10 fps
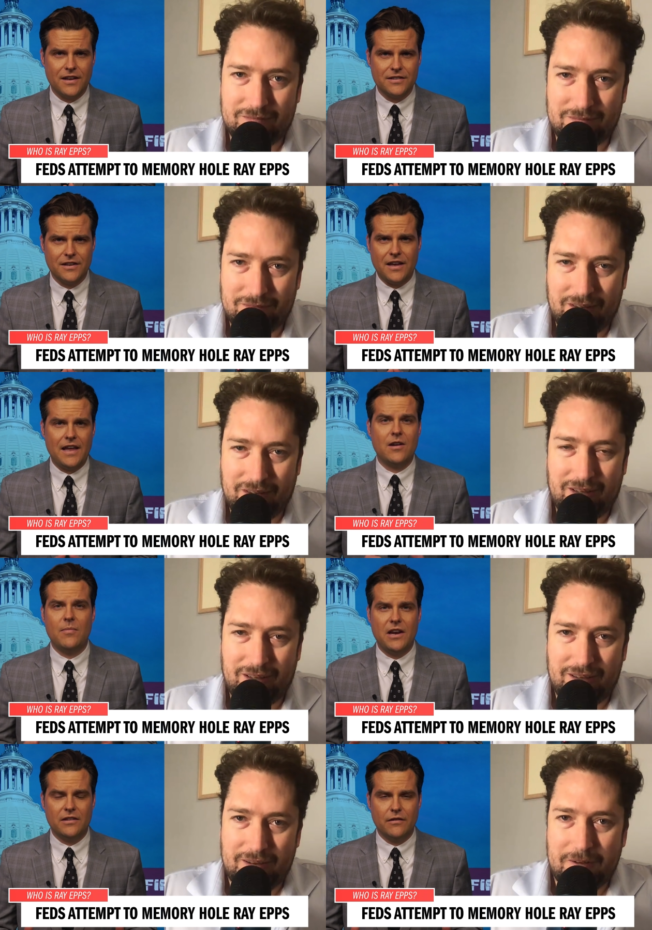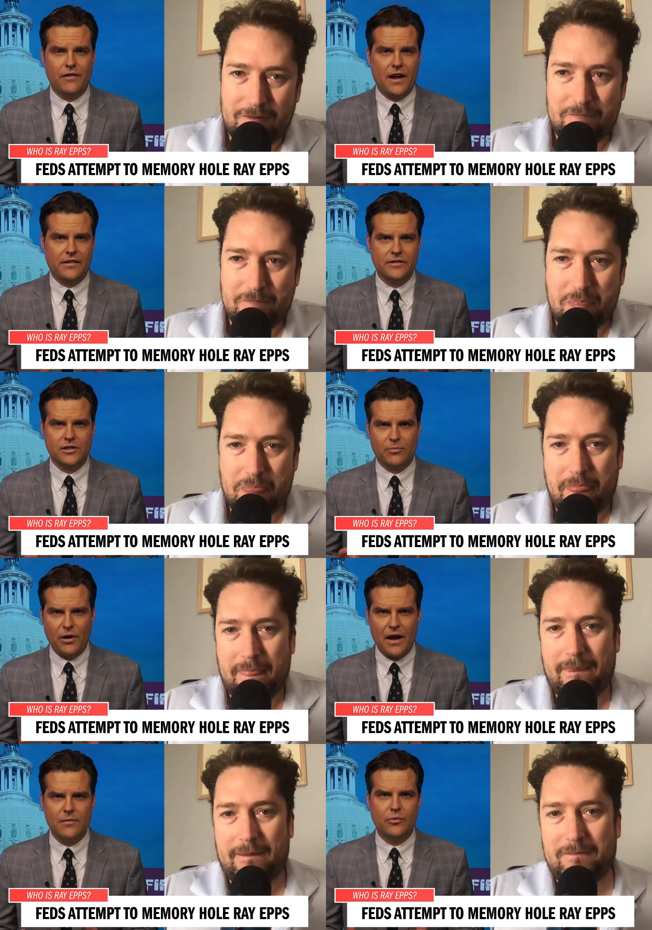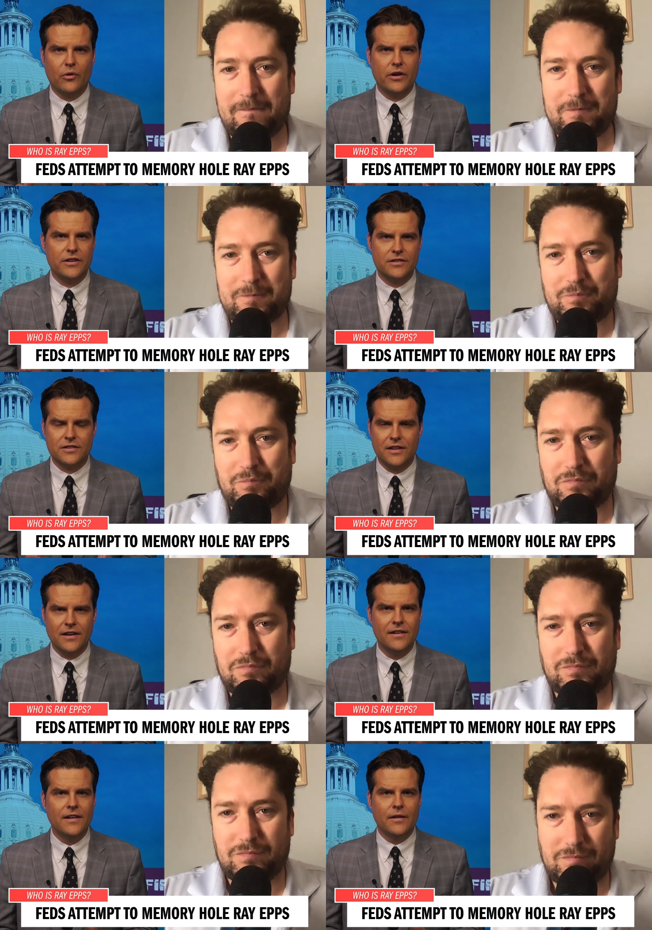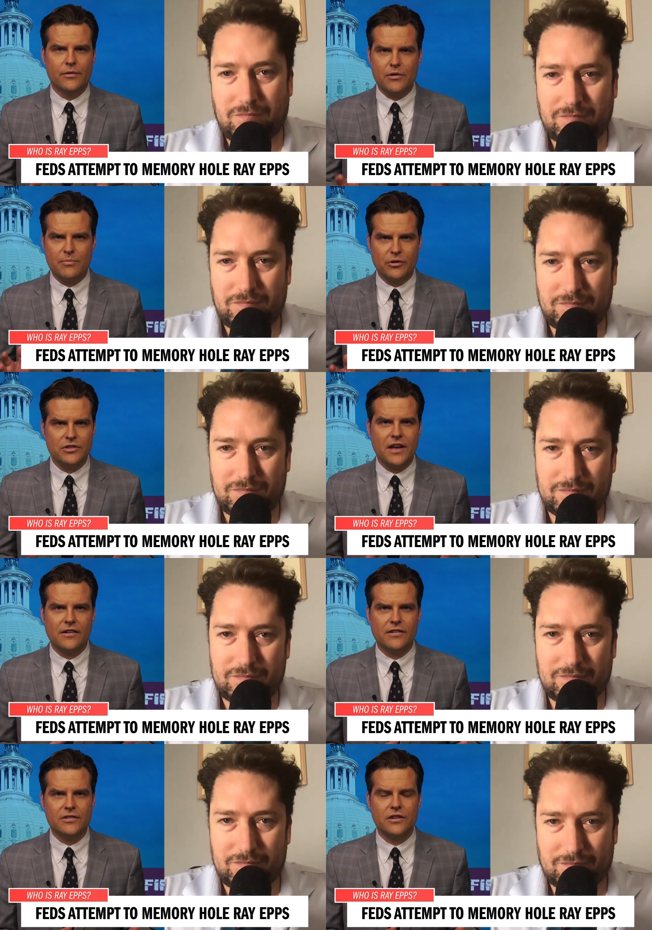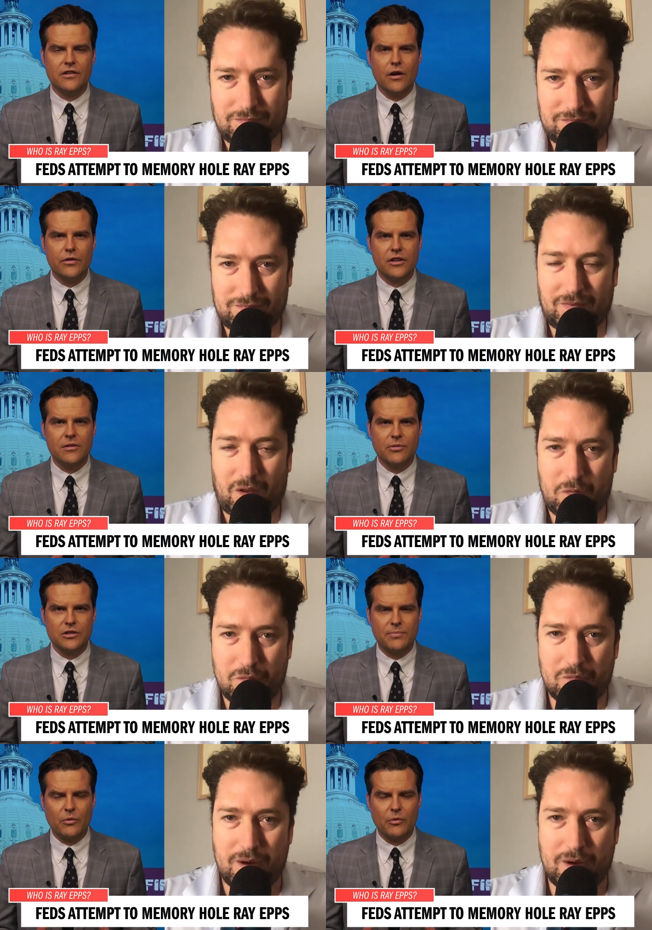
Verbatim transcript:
Speaker 1: as animating the violence: the Proud Boys, the 3 Percenters, and the Oath Keepers.